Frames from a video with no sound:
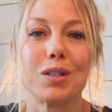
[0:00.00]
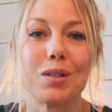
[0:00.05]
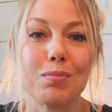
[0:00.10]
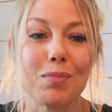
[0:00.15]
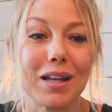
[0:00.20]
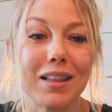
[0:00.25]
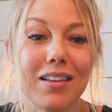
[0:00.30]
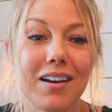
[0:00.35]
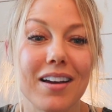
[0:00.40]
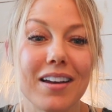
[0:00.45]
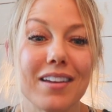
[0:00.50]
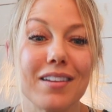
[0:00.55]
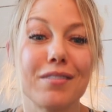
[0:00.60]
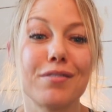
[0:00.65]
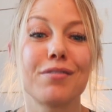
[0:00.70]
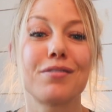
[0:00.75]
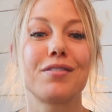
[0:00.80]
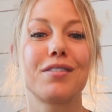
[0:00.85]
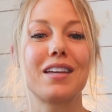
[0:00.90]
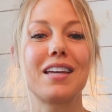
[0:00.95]
in my
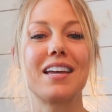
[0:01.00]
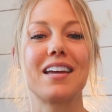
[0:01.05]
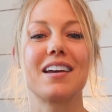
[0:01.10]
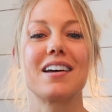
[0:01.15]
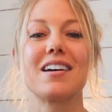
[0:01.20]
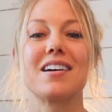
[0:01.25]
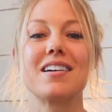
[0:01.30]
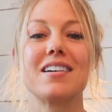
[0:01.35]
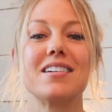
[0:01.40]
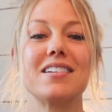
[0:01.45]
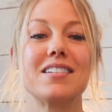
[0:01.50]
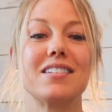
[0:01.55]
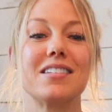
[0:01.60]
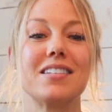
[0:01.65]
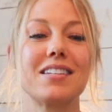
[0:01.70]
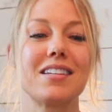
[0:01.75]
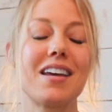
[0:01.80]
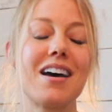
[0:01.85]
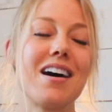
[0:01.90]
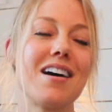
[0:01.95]
life. And